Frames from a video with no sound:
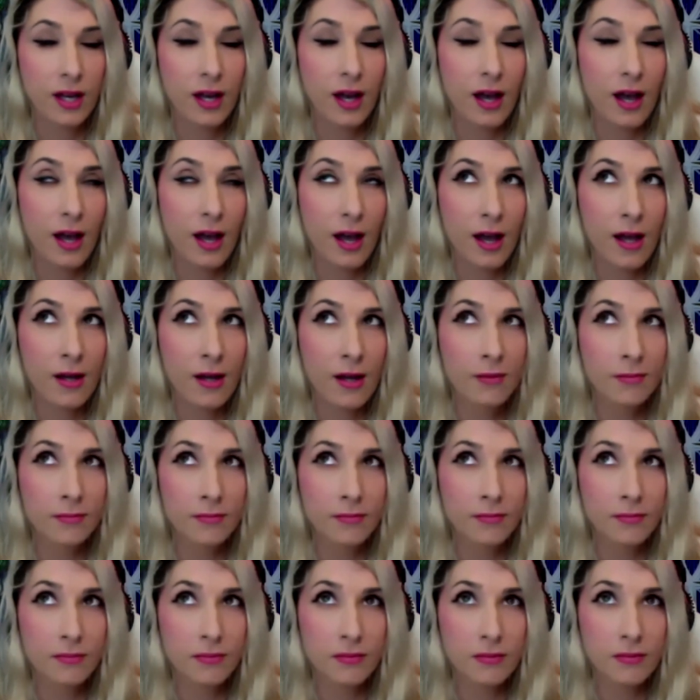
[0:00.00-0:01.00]

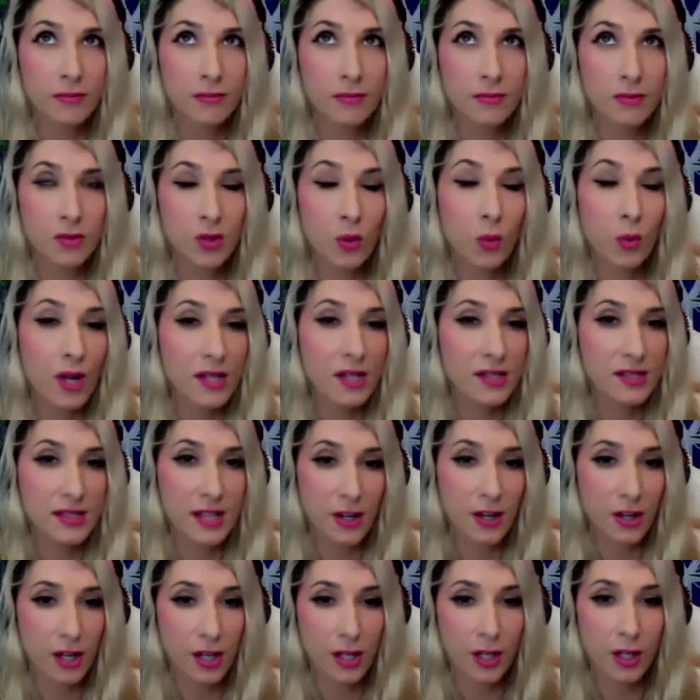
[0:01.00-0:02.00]
the ones that
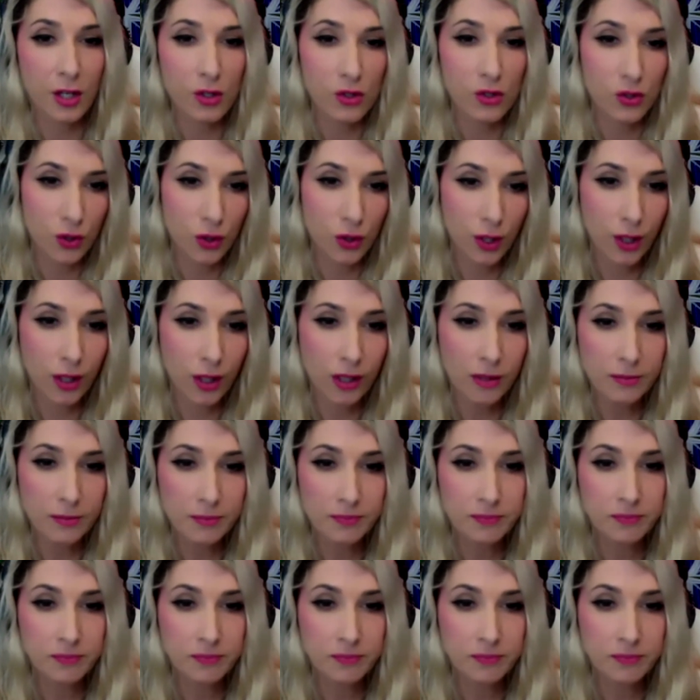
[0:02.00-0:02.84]
are in control.